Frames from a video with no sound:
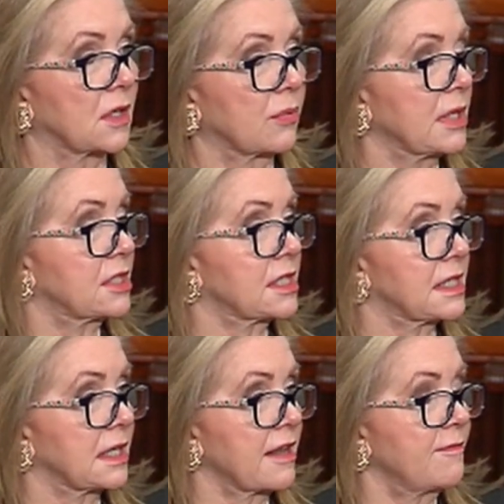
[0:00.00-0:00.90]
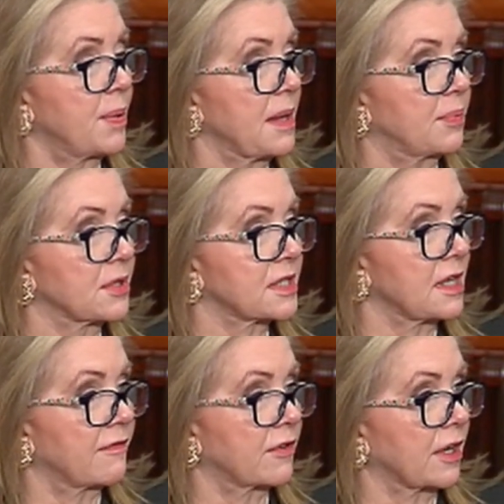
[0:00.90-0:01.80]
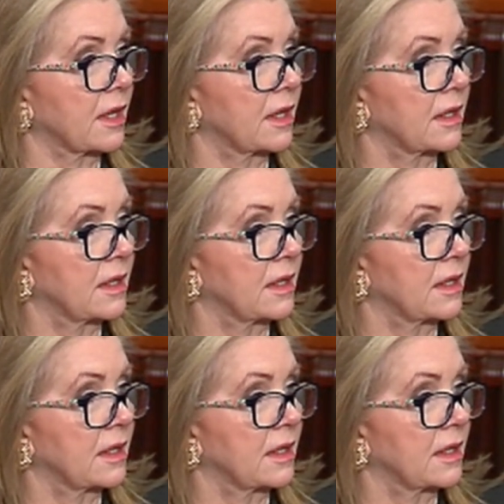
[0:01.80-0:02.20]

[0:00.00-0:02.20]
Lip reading: We'll just leave people suffering.